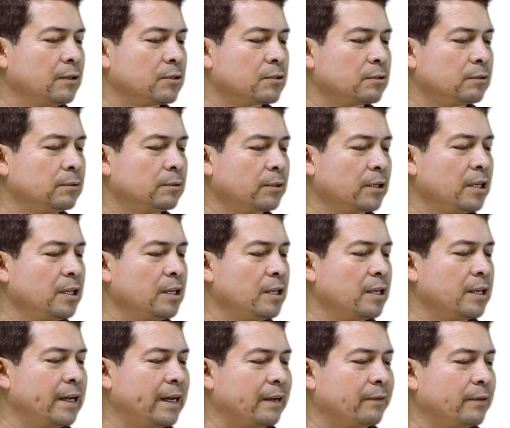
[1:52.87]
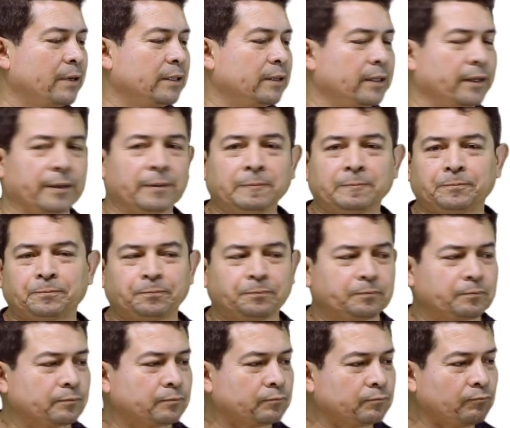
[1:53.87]
there's your little kitty cat right there.
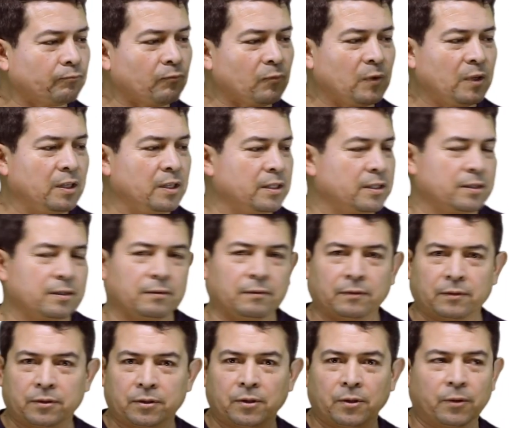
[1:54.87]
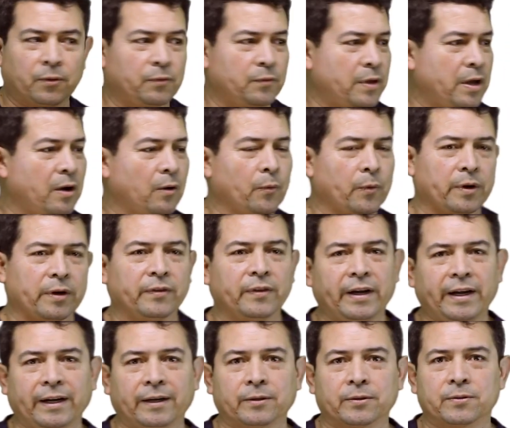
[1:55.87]
So now we're in
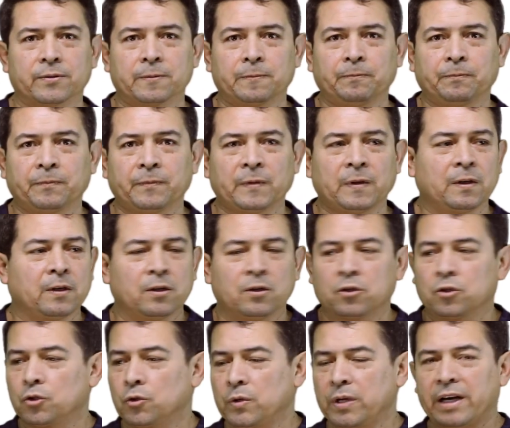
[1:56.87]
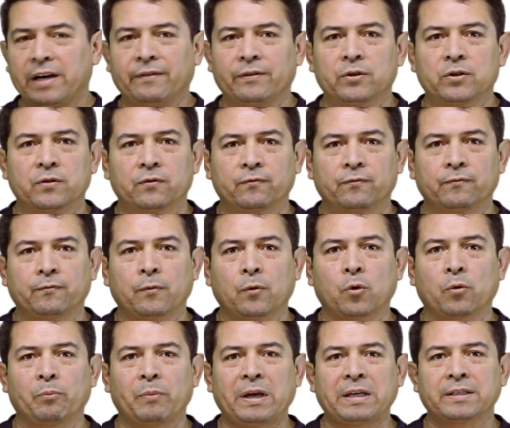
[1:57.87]
the house. So you have your
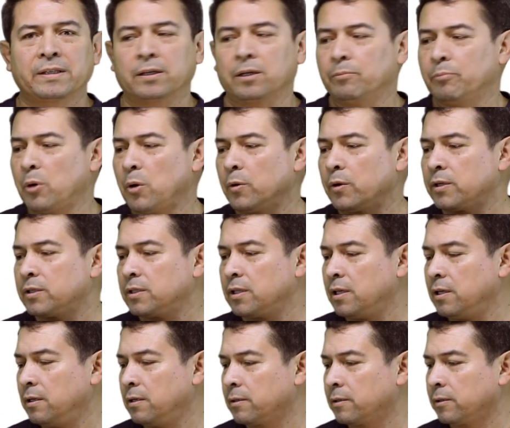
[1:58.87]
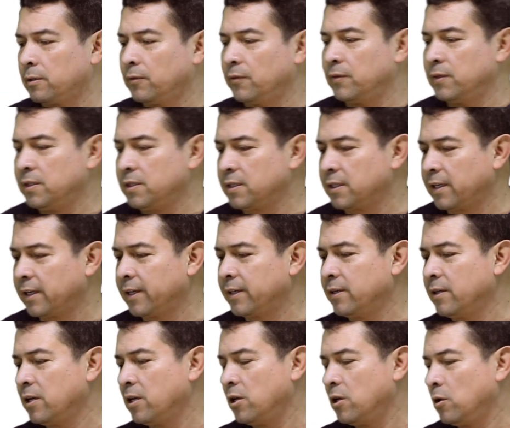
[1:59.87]
four basic components. Here on this
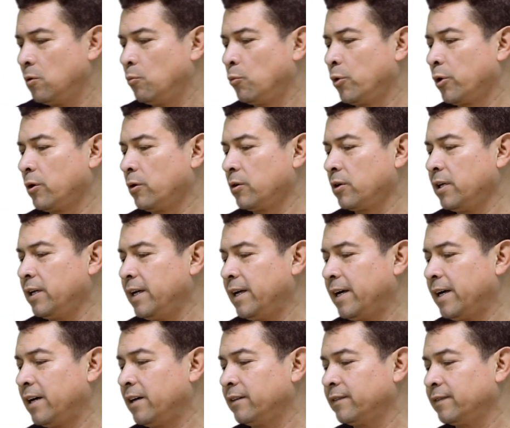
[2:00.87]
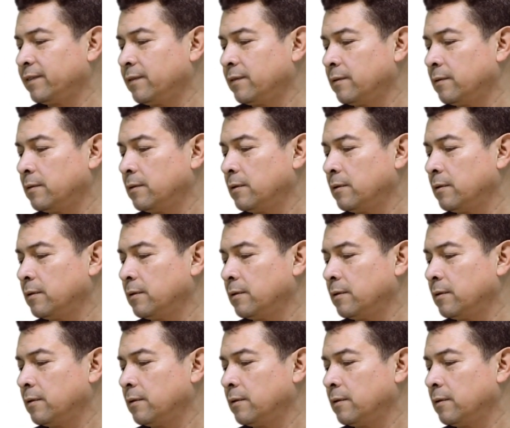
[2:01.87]
side, we're going to have